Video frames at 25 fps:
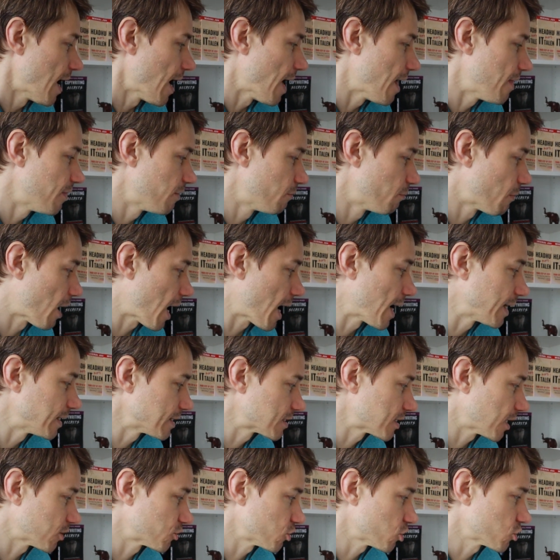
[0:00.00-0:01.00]
And my
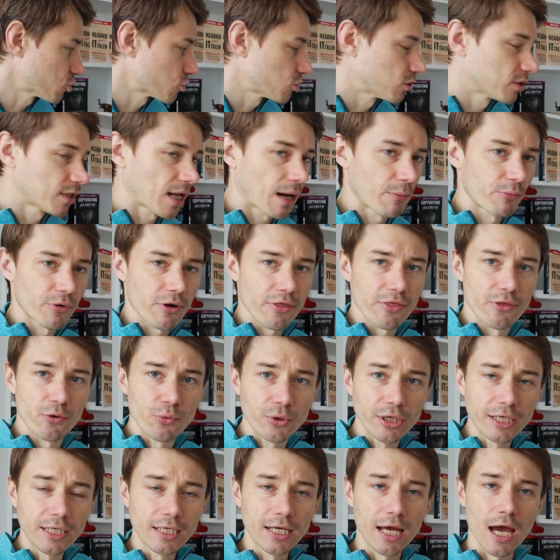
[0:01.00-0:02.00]
suggestion number
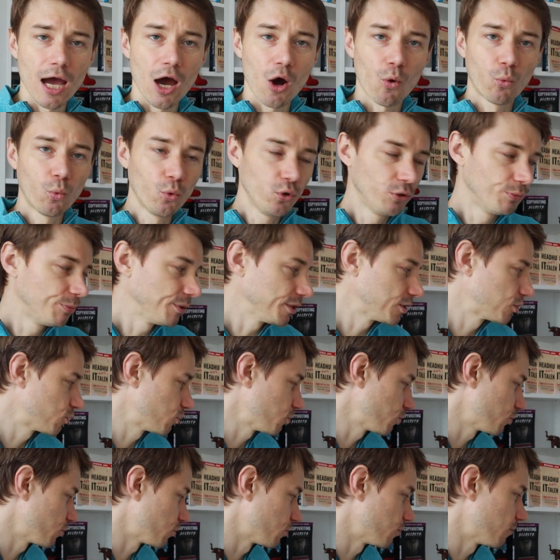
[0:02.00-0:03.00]
3 would be
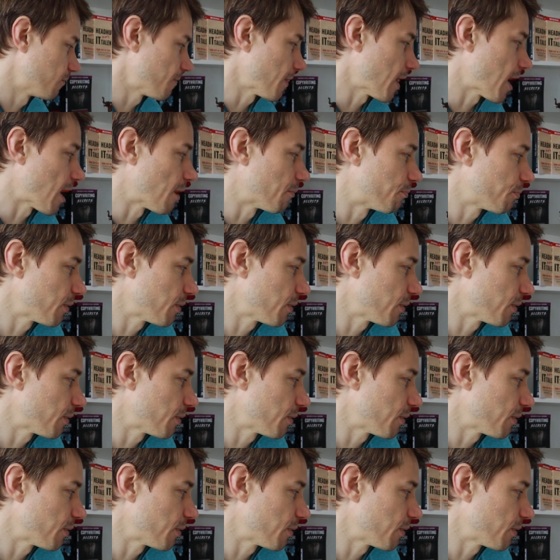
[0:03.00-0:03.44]
to